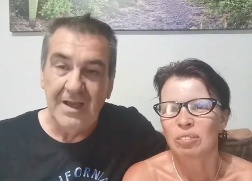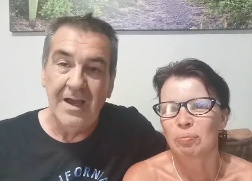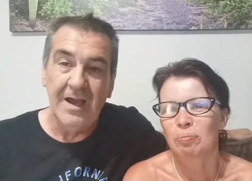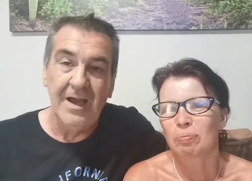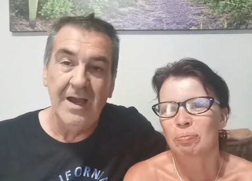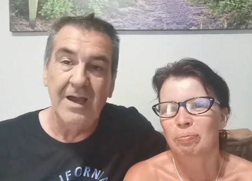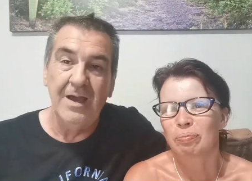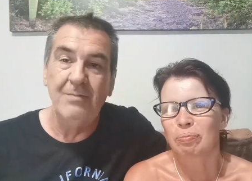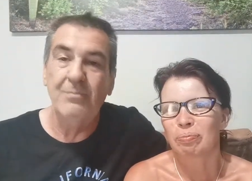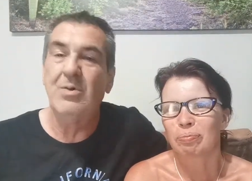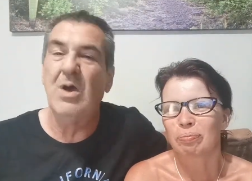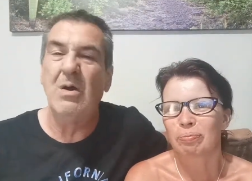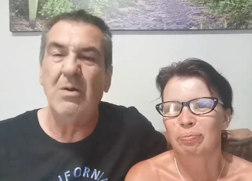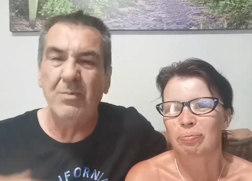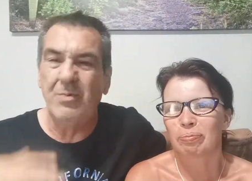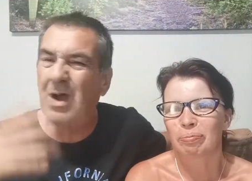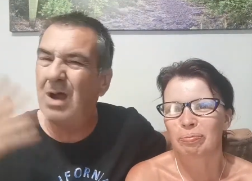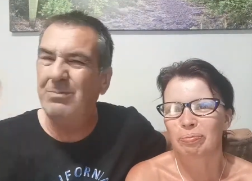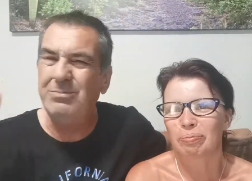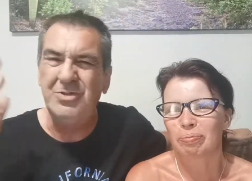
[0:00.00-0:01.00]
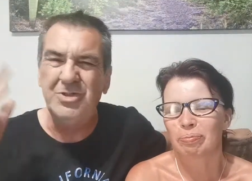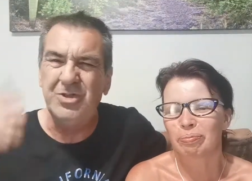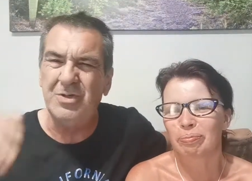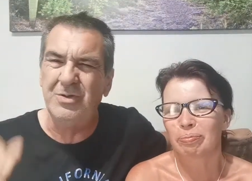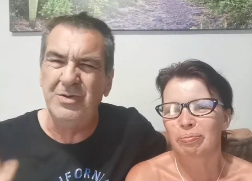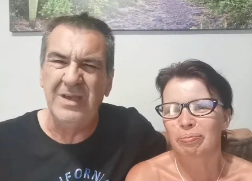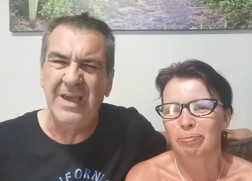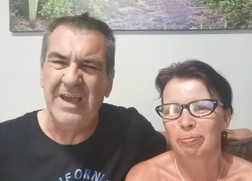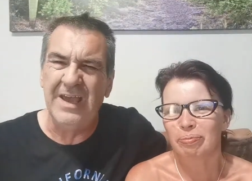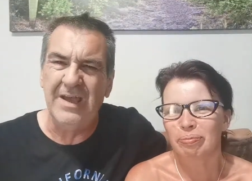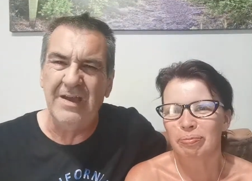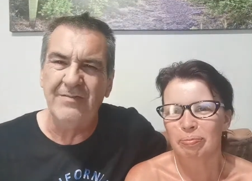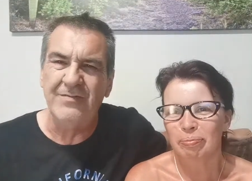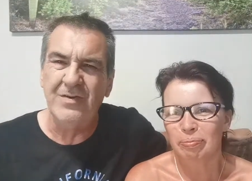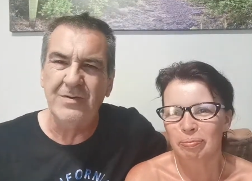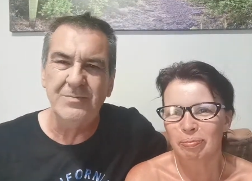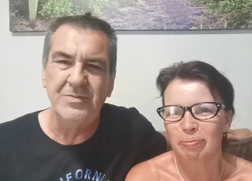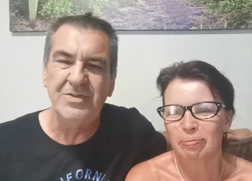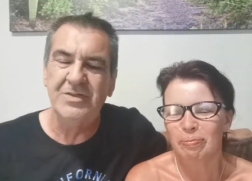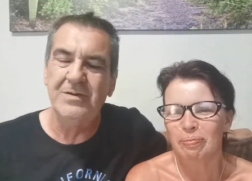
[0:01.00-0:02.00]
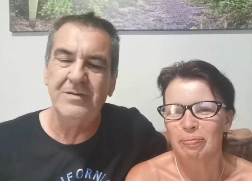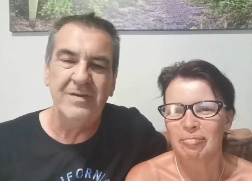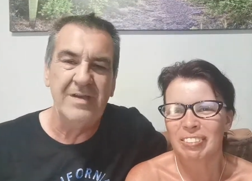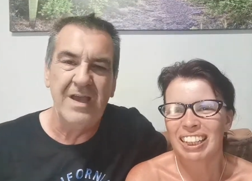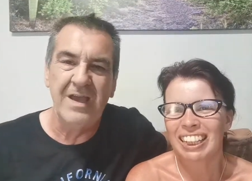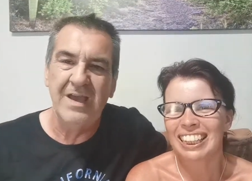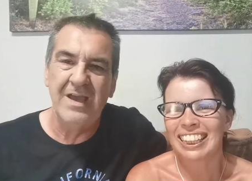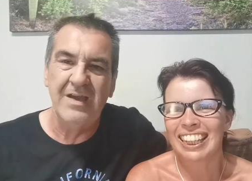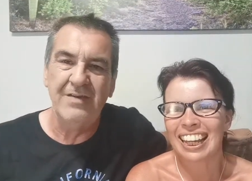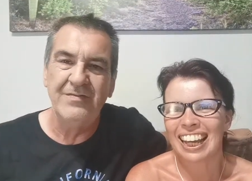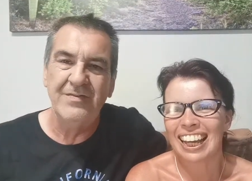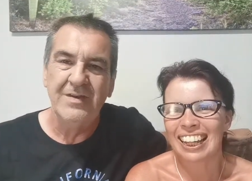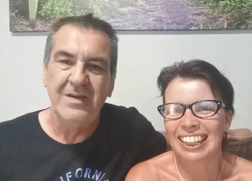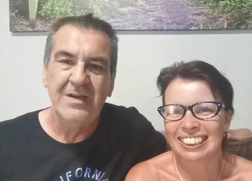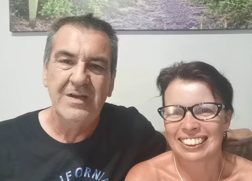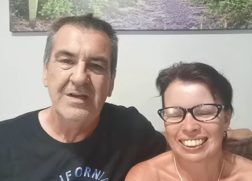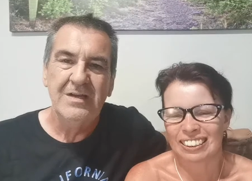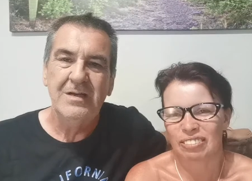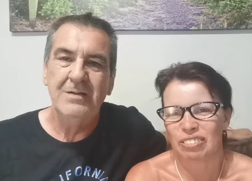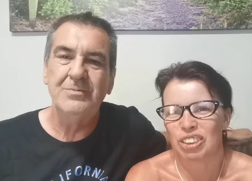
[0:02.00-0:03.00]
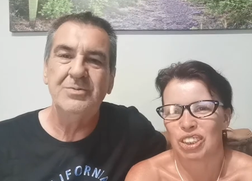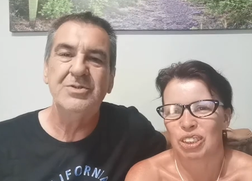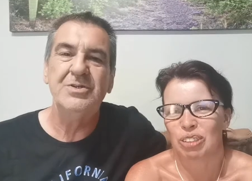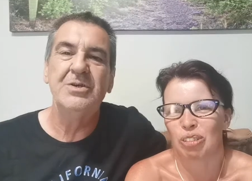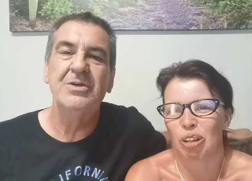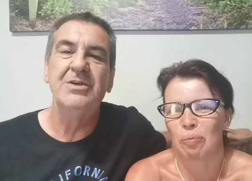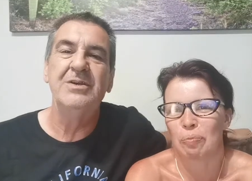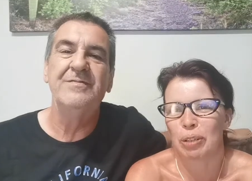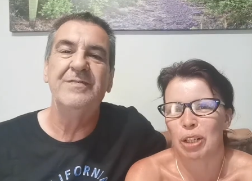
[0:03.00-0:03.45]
Speaker 1: Uh, well, I'm sure you have. I'm sure you have. Yes, I'm, I'm sure, sure